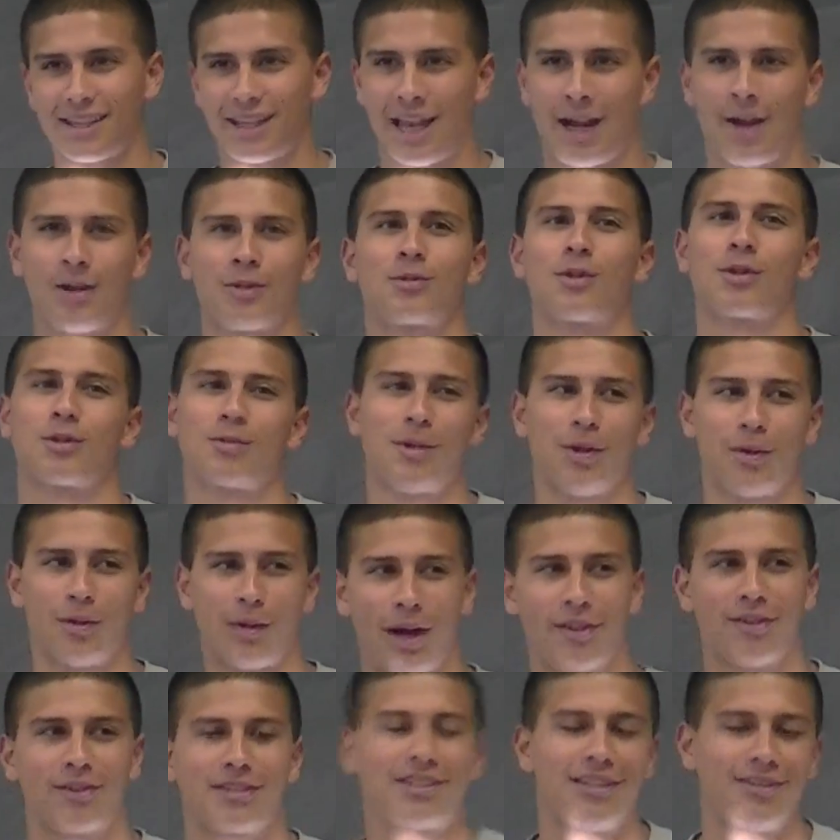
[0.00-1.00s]
and I was supposed to be a
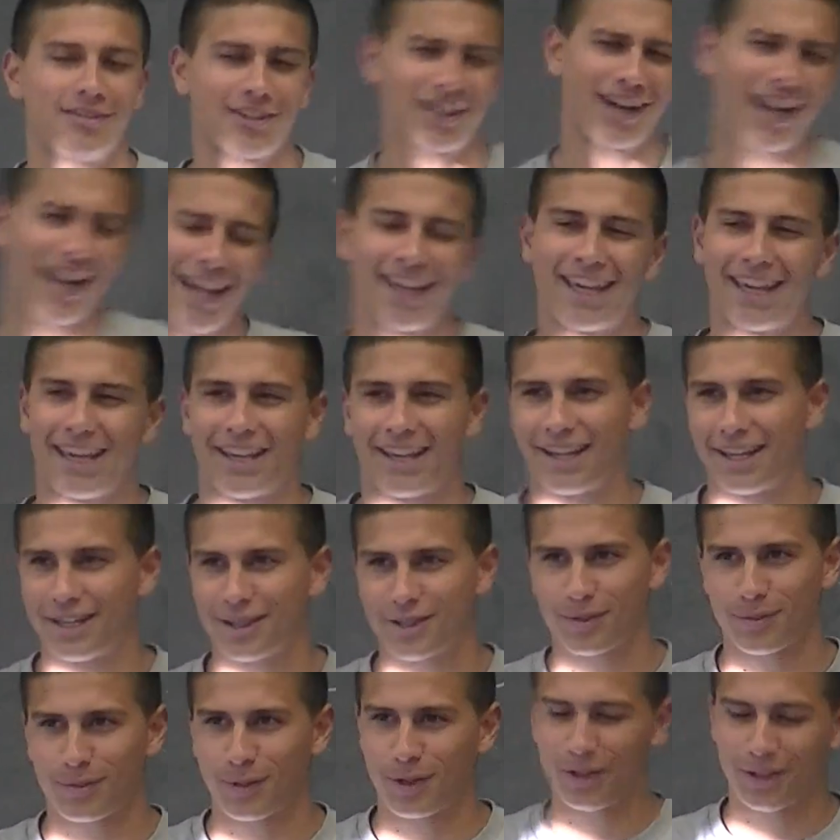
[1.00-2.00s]
wide receiver. I can't catch the
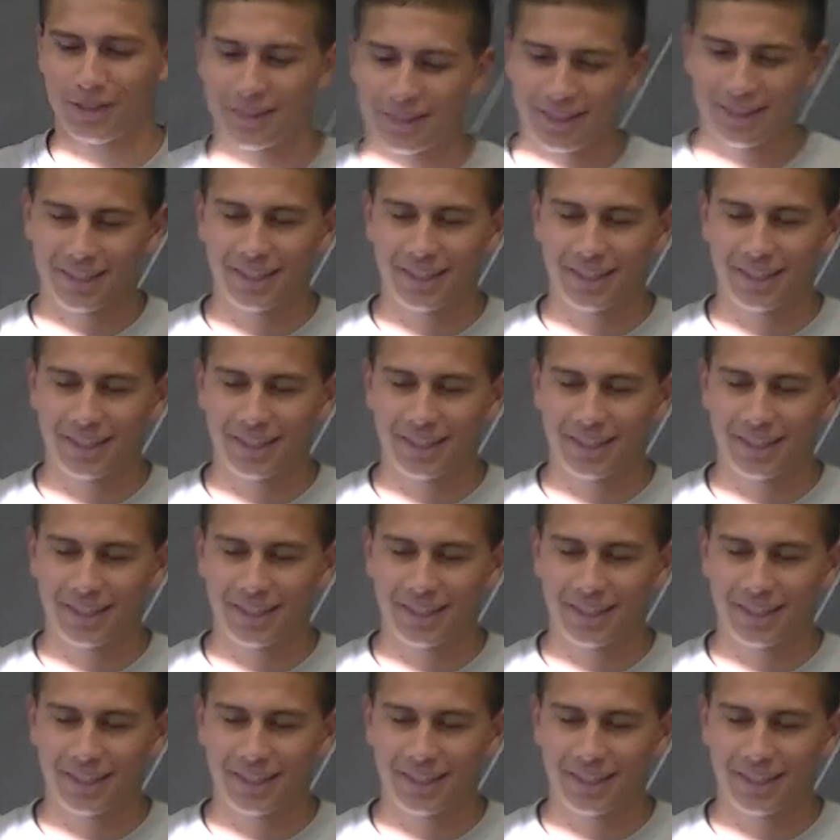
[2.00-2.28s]
ball.